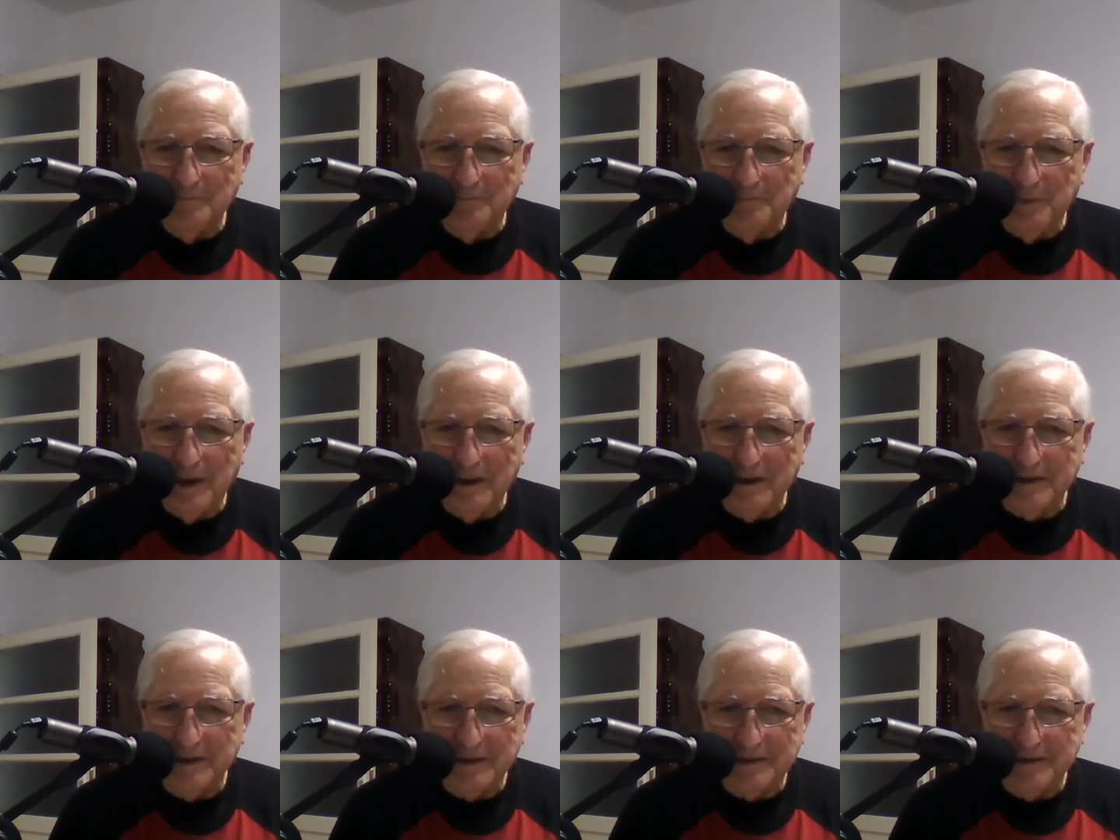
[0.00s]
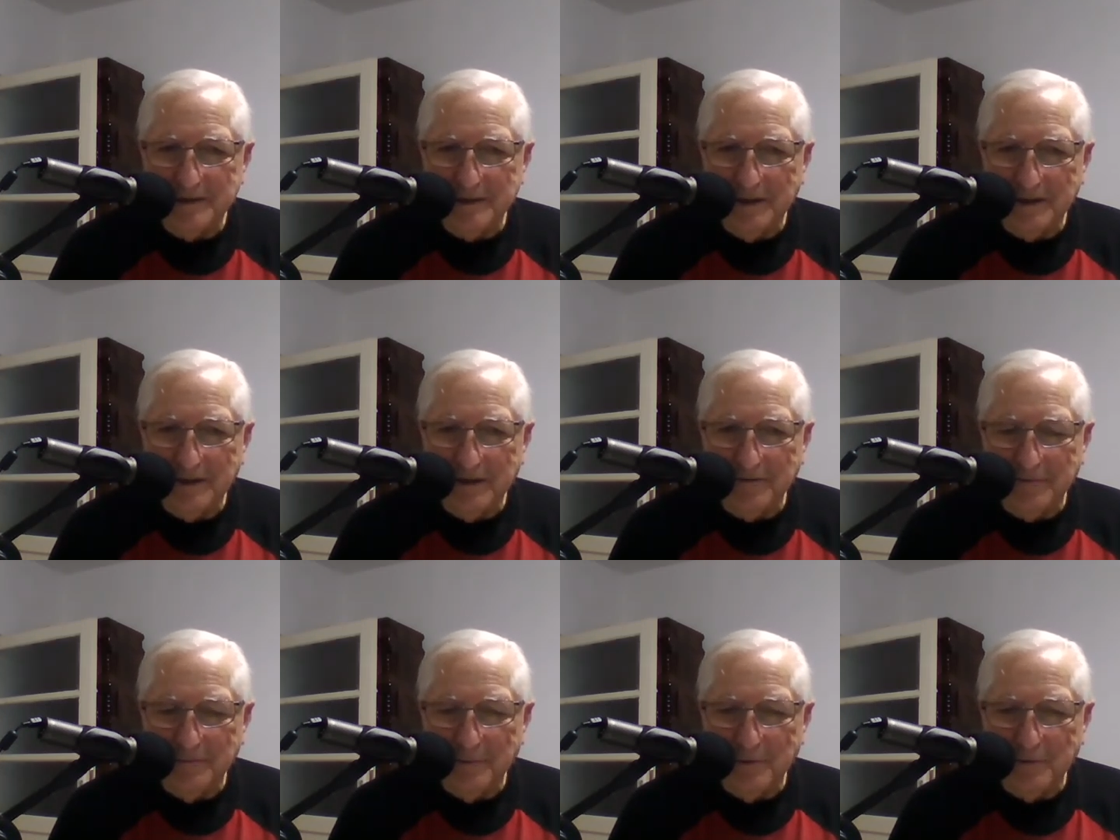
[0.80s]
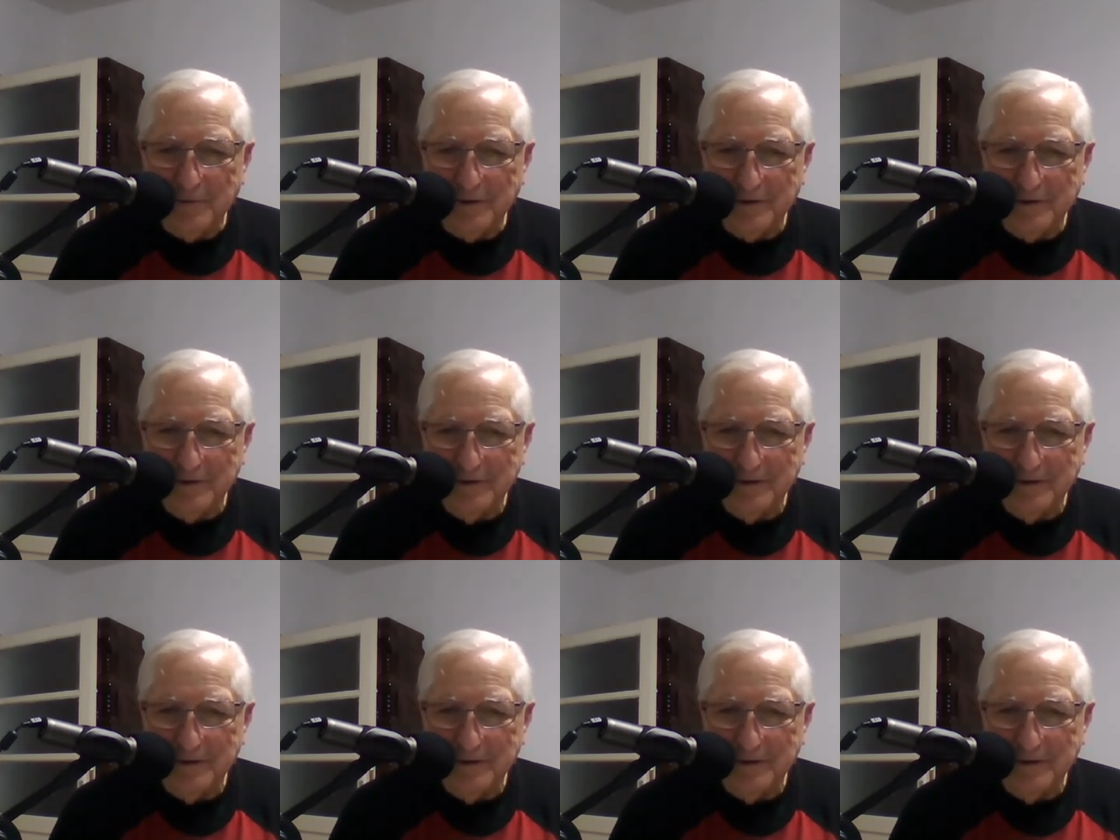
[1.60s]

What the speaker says: Politics is not off the board.